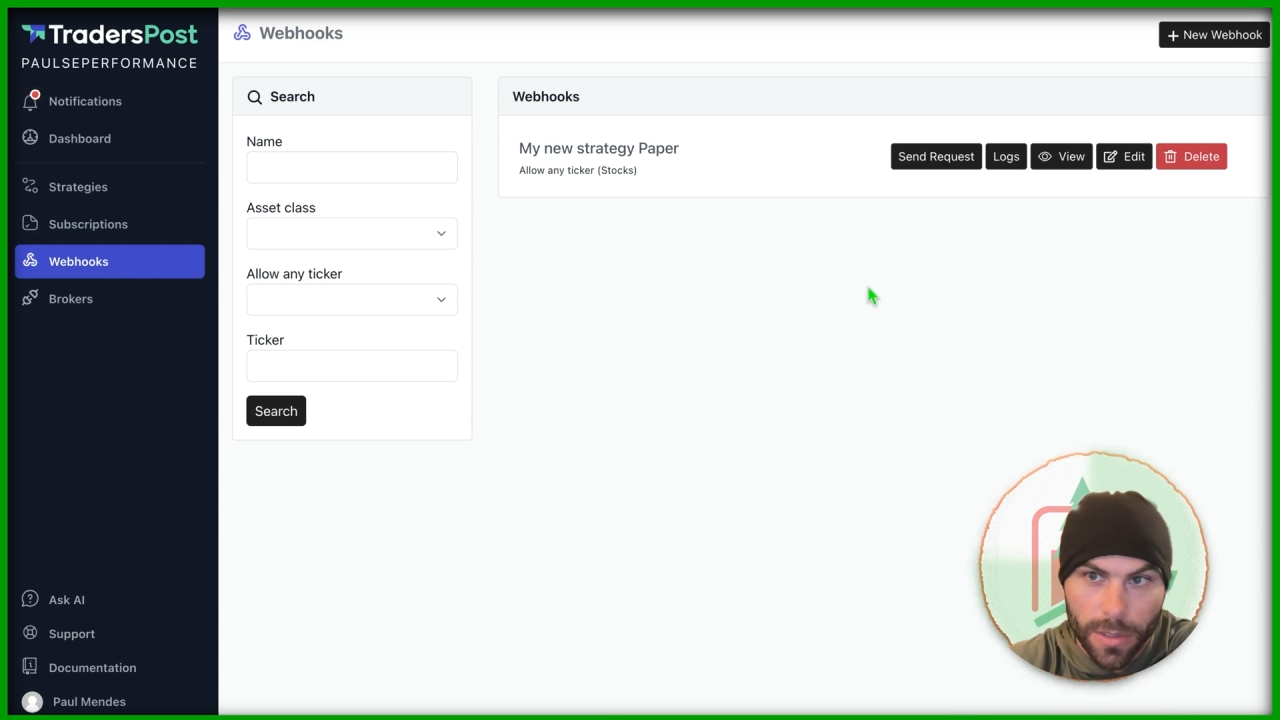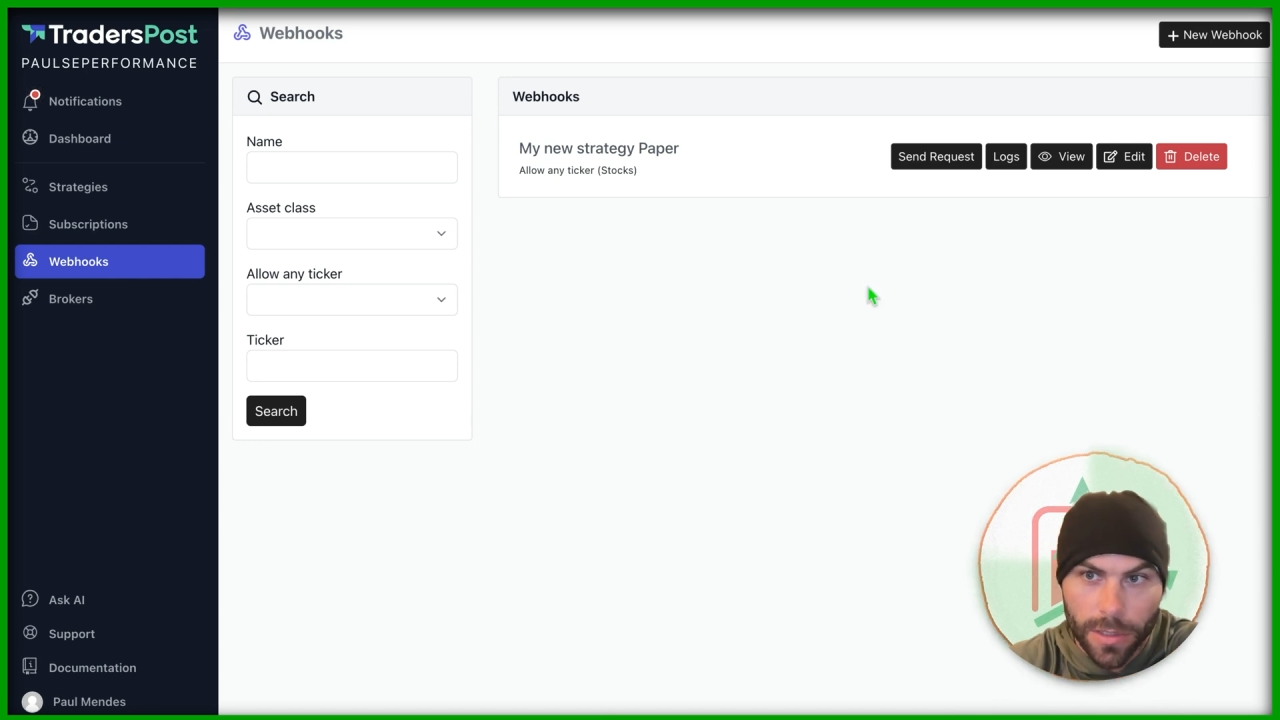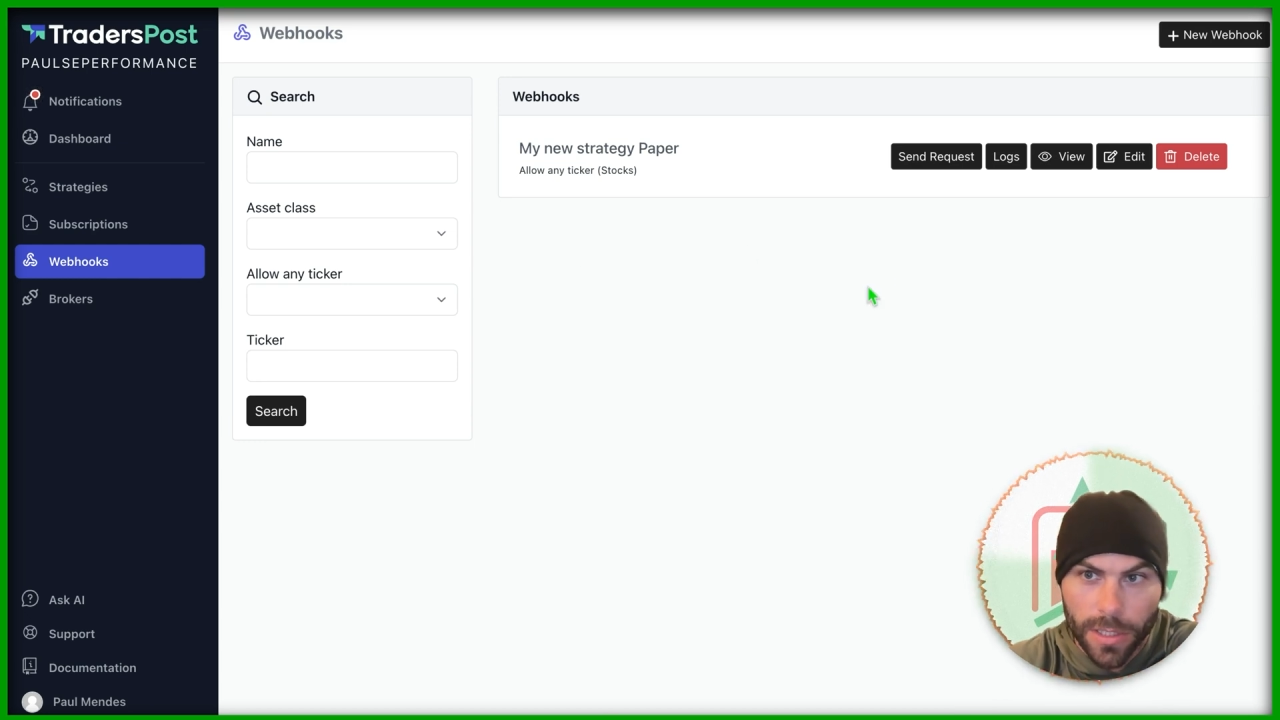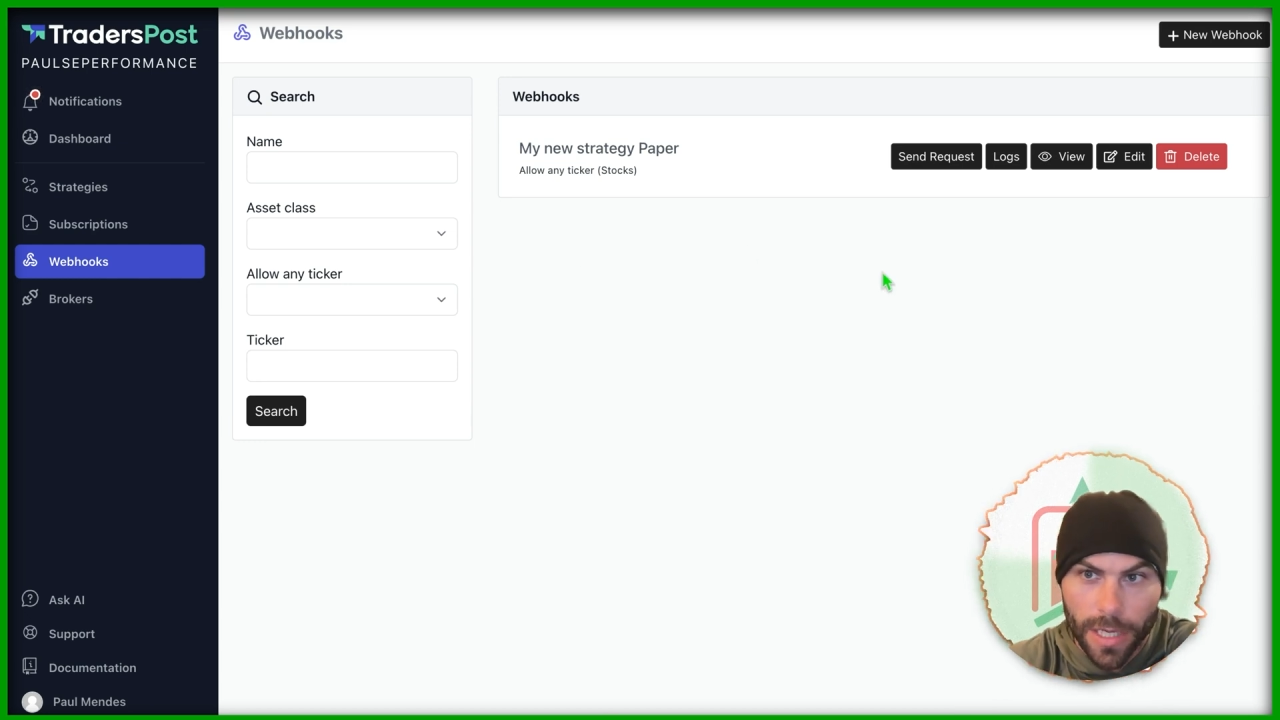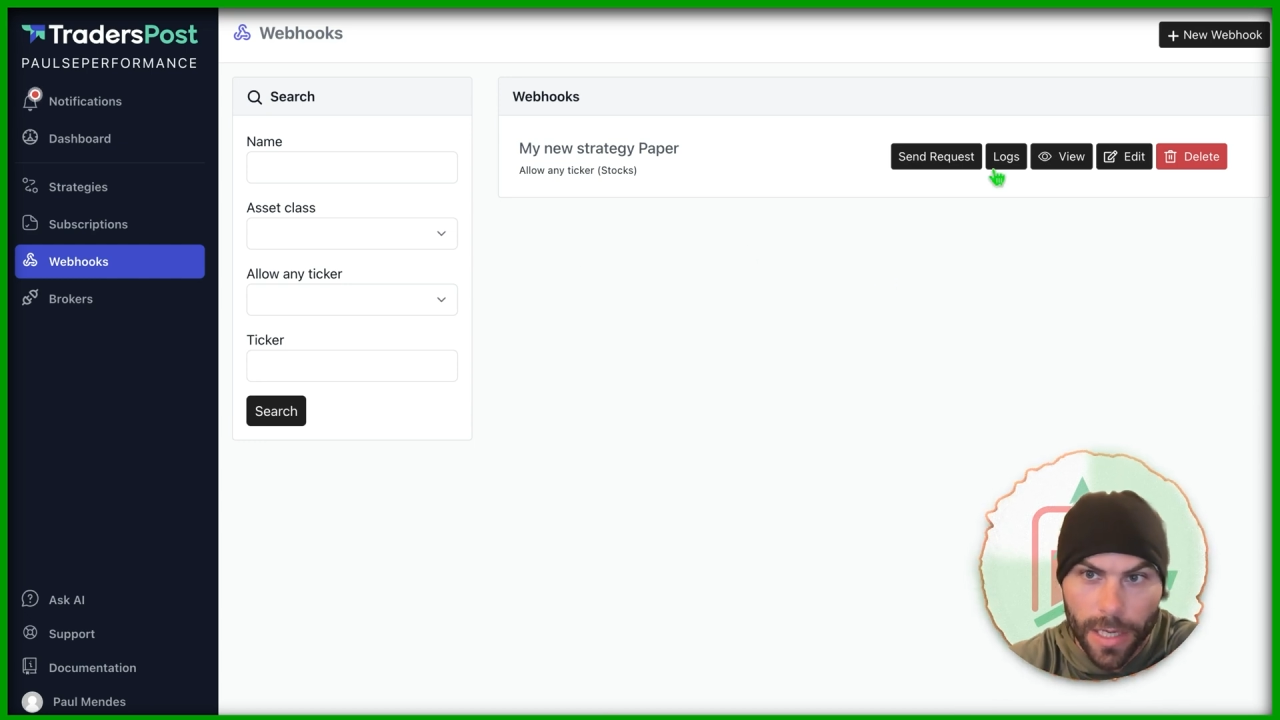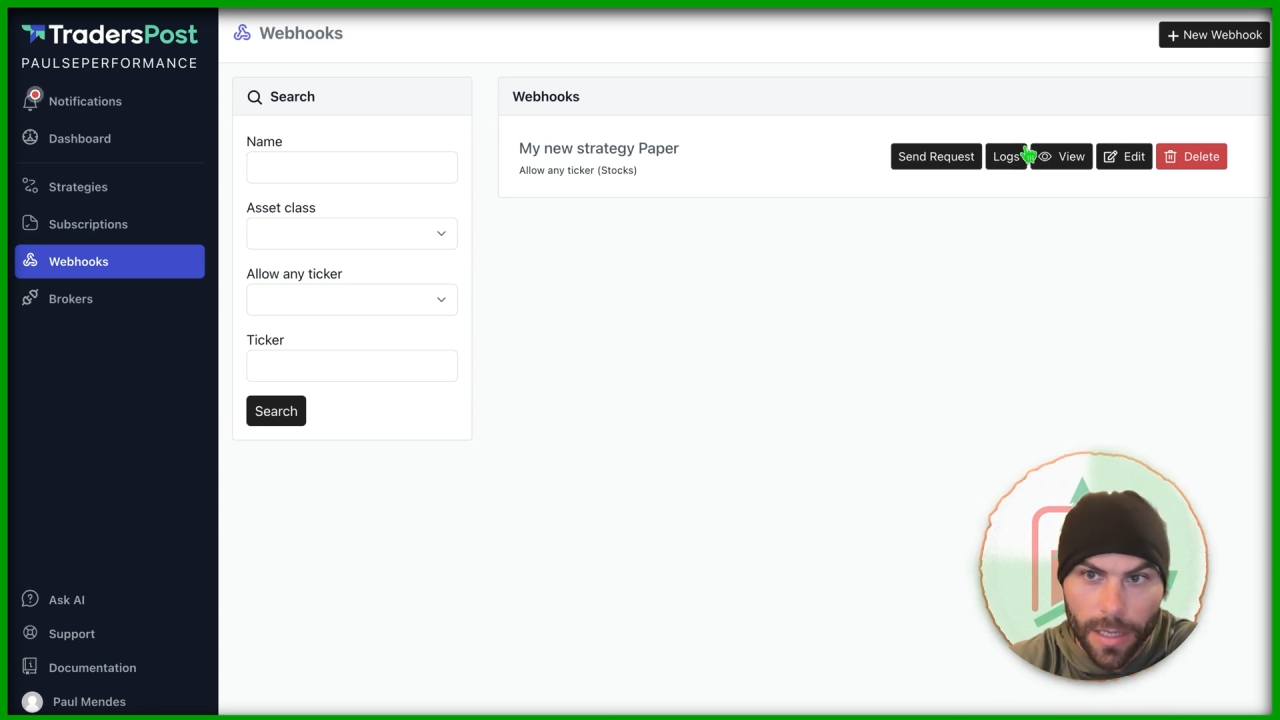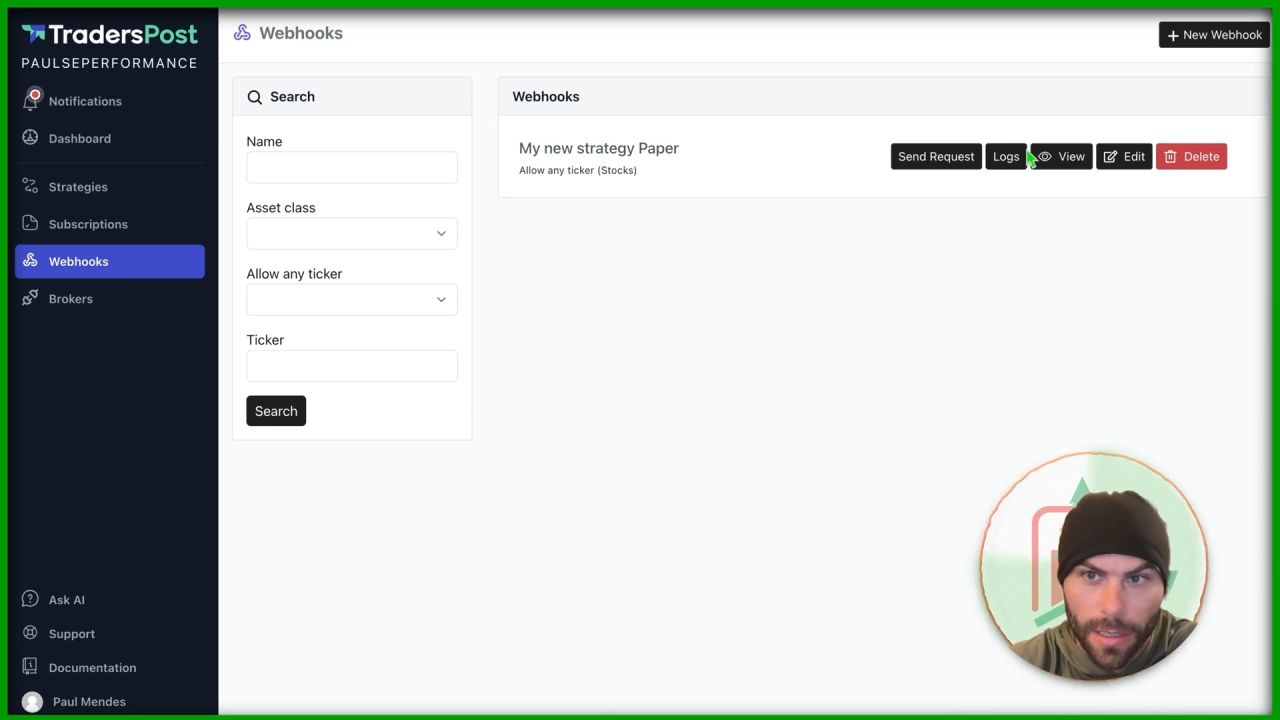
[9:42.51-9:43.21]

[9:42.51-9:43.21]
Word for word: to check.